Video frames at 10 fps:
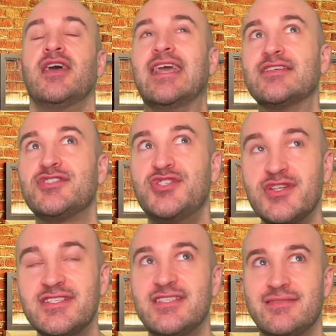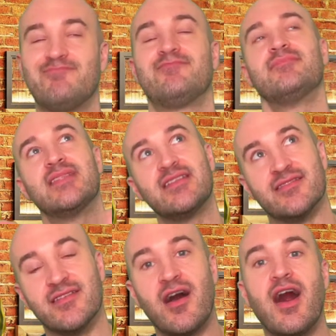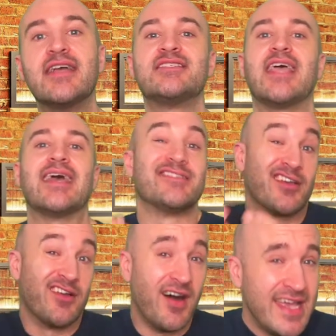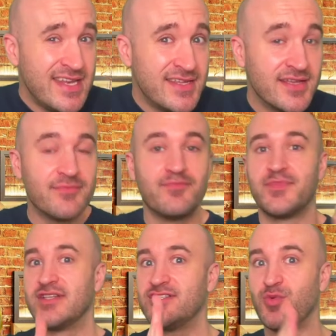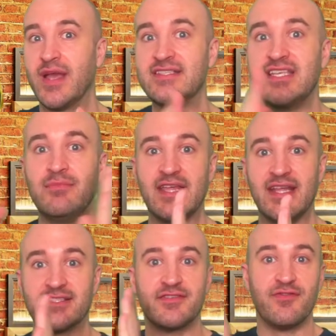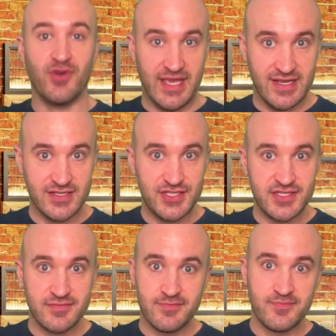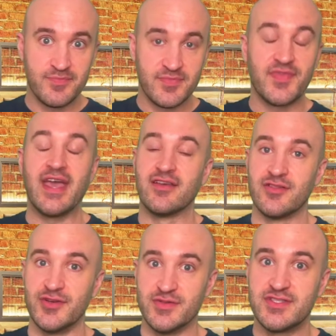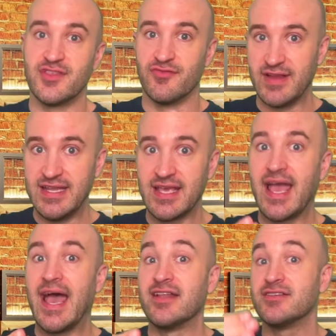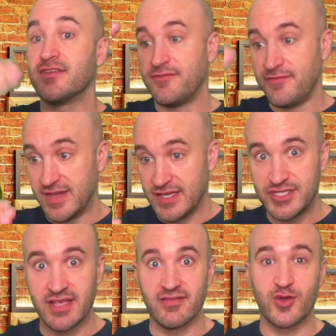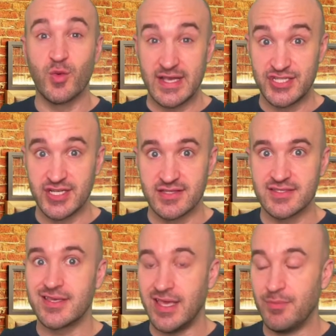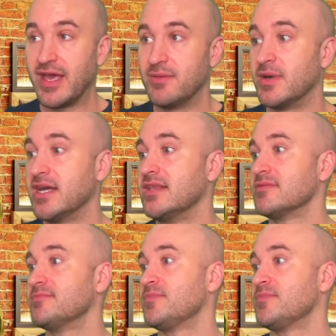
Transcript: It should, I say as a guide, 20 minutes for each. That includes the reading and finishing the questions. Keep that in mind.